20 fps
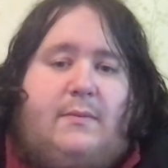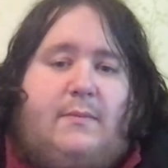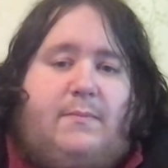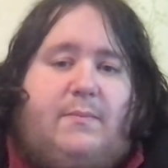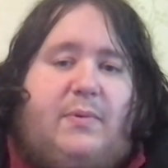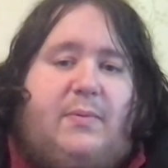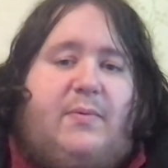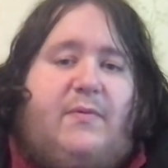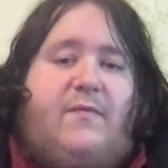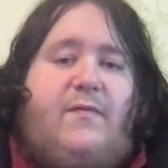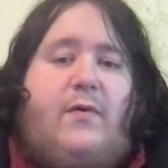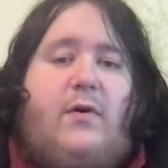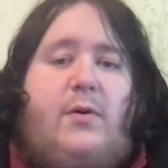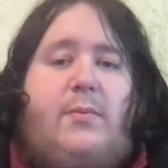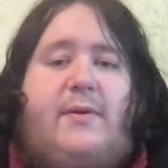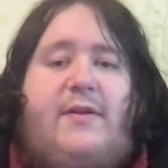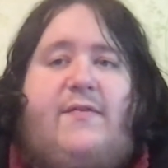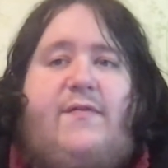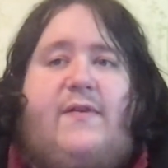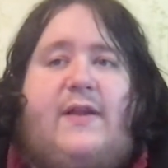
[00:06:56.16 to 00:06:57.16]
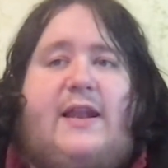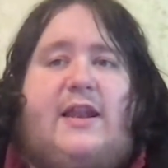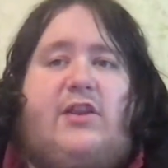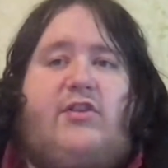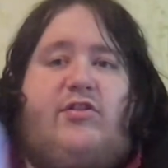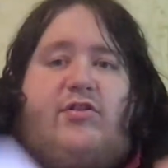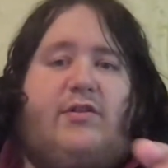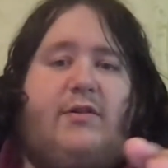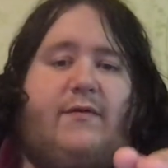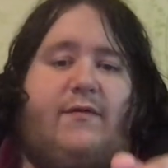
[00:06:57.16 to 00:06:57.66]
But before we
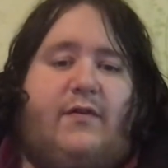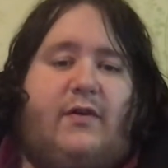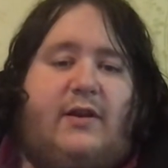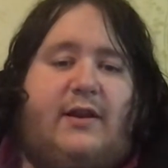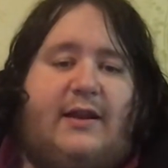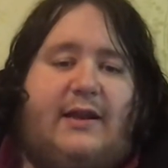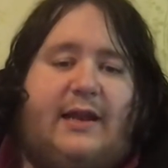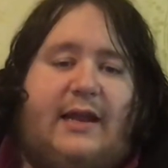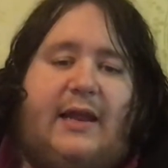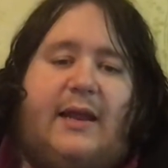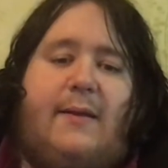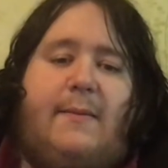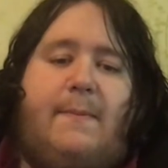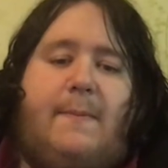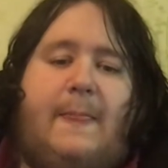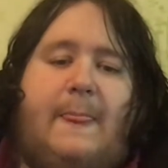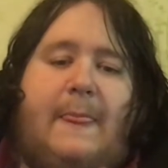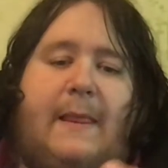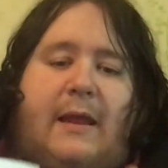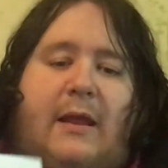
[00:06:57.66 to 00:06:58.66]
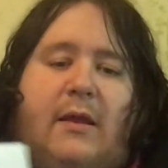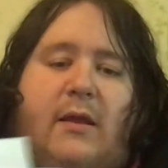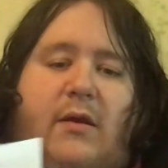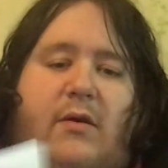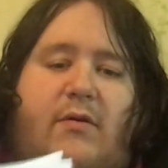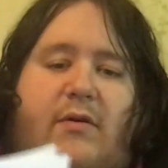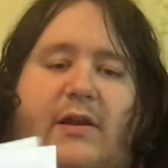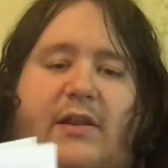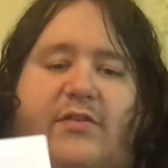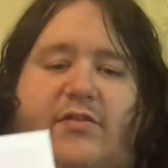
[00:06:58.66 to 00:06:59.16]
finish for today,
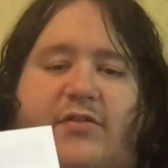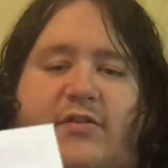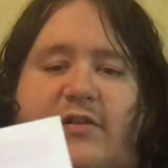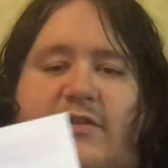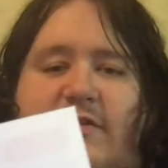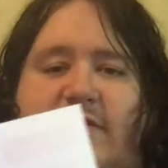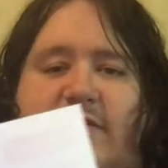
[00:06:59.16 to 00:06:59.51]
let's just